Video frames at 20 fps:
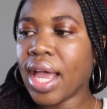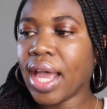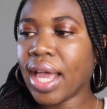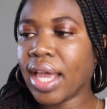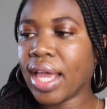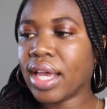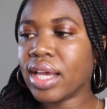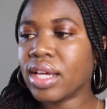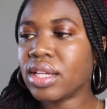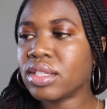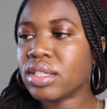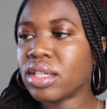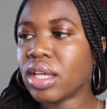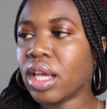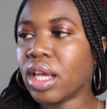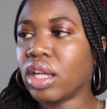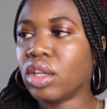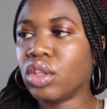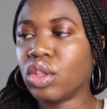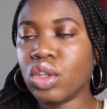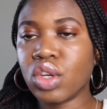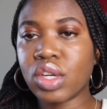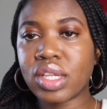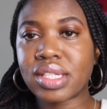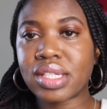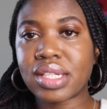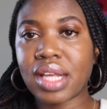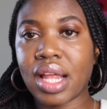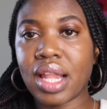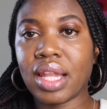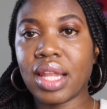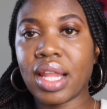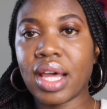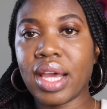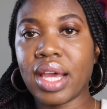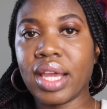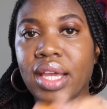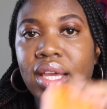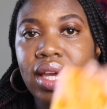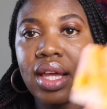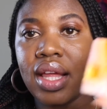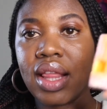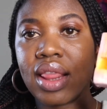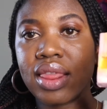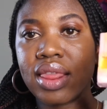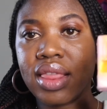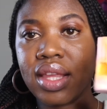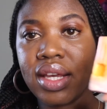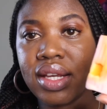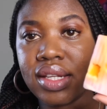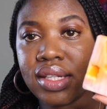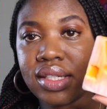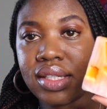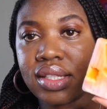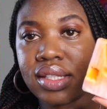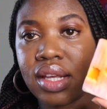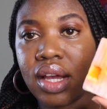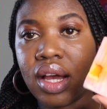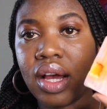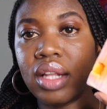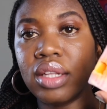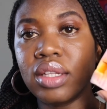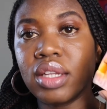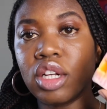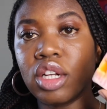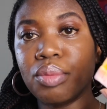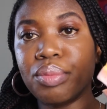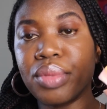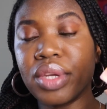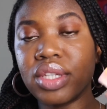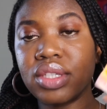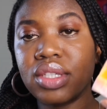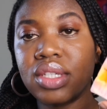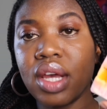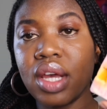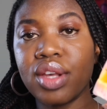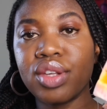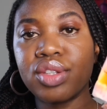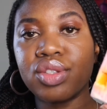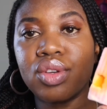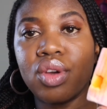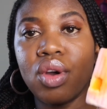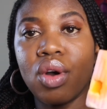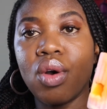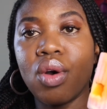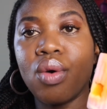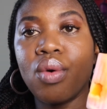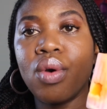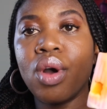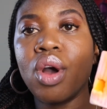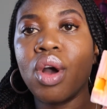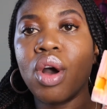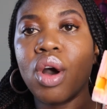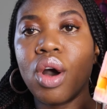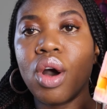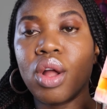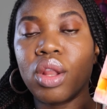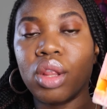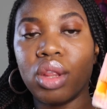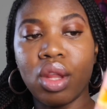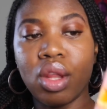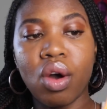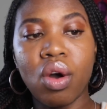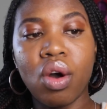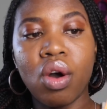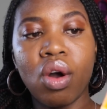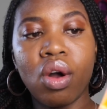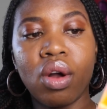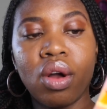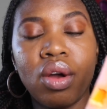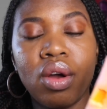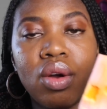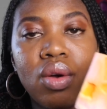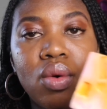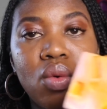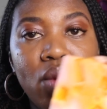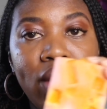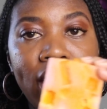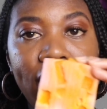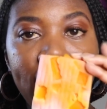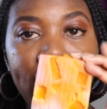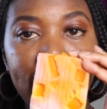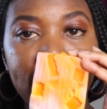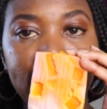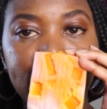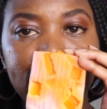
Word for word: And it looks like this. A little bit does go a long way